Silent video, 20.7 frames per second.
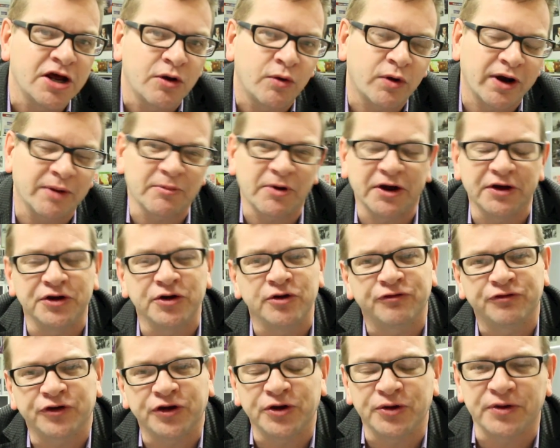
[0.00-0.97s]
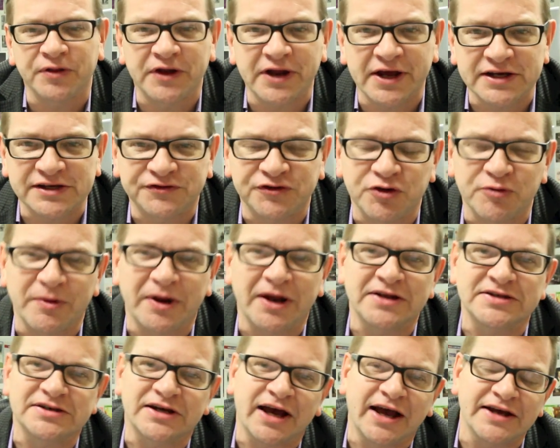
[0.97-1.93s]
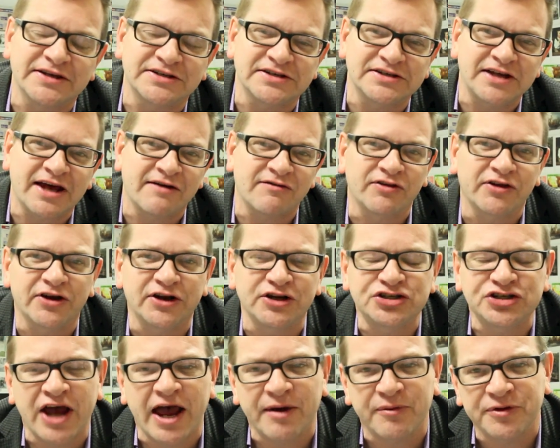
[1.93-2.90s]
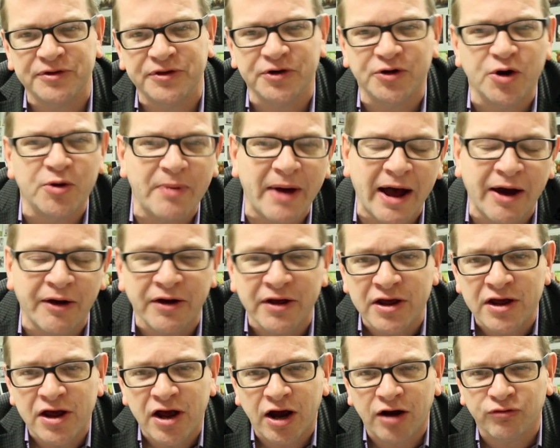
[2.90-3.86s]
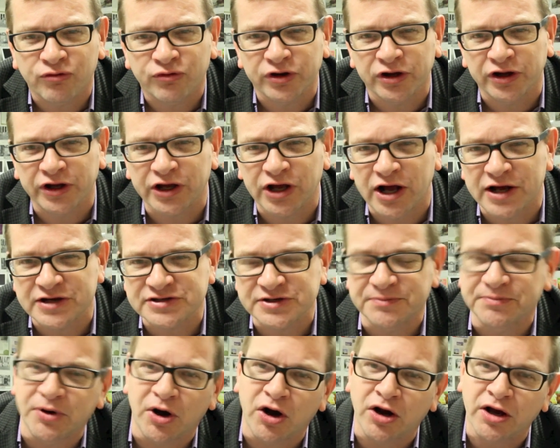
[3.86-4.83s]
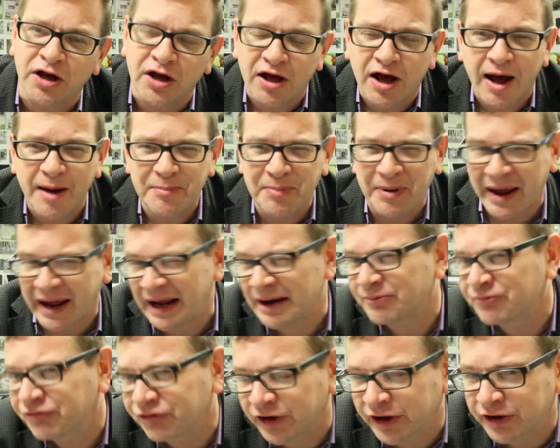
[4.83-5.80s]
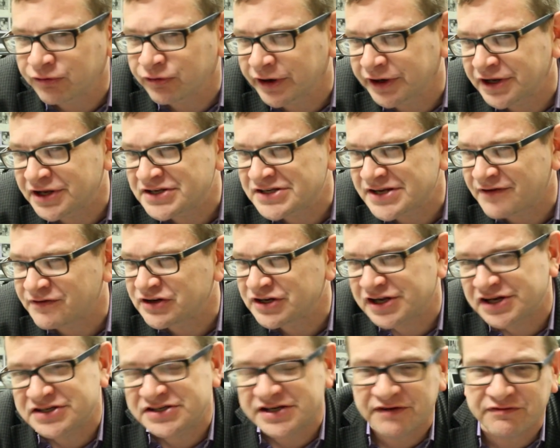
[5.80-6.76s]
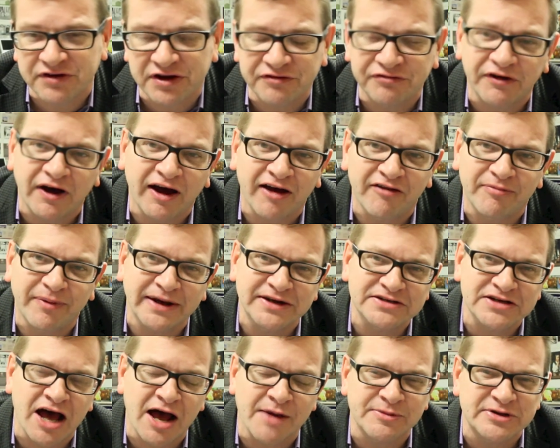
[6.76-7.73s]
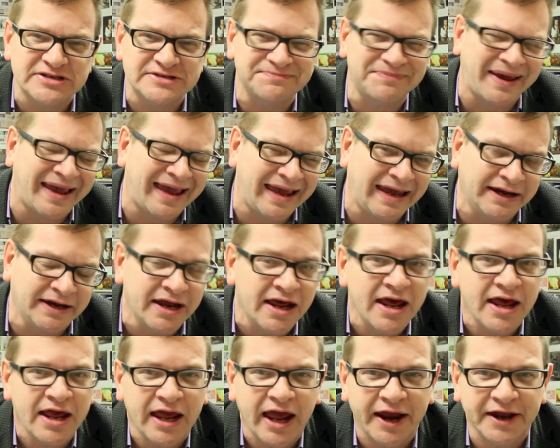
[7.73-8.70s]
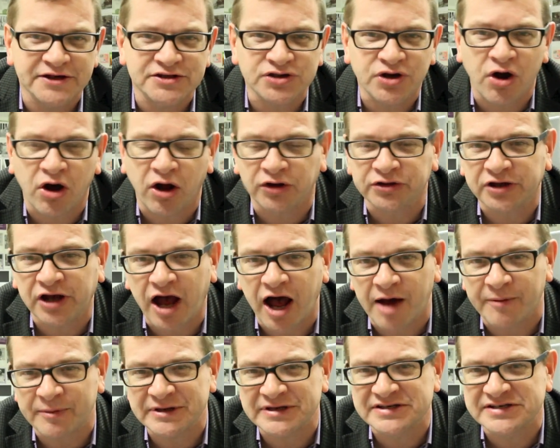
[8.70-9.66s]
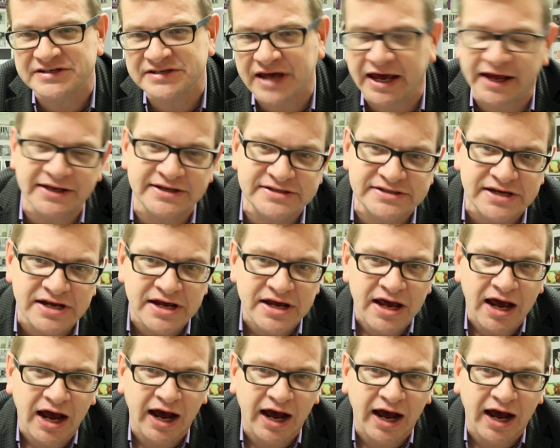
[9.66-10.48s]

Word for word: What I'm going to do for you in the next few minutes, guys, is have a little chat with you about a really awesome book, a pamphlet written in 1775 by Thomas Paine, and it's called Common Sense.